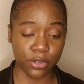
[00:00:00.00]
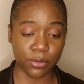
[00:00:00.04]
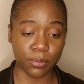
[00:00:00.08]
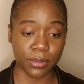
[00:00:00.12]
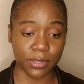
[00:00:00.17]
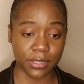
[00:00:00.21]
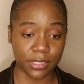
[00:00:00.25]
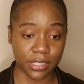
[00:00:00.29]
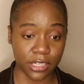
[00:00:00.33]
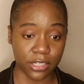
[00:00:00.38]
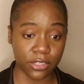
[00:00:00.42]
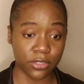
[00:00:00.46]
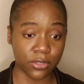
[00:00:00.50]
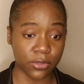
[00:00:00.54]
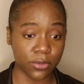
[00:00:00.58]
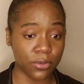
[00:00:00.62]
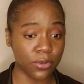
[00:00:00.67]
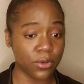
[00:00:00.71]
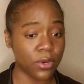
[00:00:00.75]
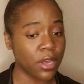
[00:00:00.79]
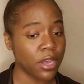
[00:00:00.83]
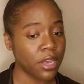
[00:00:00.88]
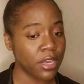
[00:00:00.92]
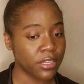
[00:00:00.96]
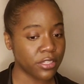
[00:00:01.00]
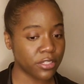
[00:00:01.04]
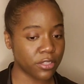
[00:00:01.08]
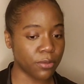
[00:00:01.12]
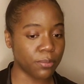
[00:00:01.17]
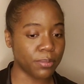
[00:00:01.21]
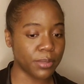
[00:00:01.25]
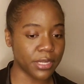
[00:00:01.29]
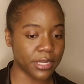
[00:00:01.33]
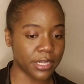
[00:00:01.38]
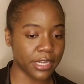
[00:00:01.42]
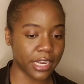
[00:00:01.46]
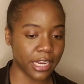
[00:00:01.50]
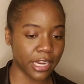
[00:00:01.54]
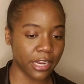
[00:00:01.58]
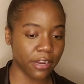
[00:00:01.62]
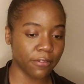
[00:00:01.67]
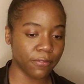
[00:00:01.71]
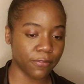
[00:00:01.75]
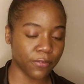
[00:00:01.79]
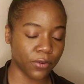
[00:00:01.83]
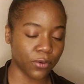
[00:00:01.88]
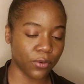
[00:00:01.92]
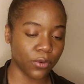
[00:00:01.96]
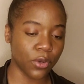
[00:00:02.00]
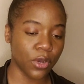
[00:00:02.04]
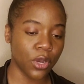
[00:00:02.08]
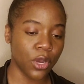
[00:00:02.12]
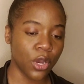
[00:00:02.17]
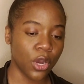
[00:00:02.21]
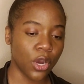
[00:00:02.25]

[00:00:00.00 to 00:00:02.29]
potential, so be careful.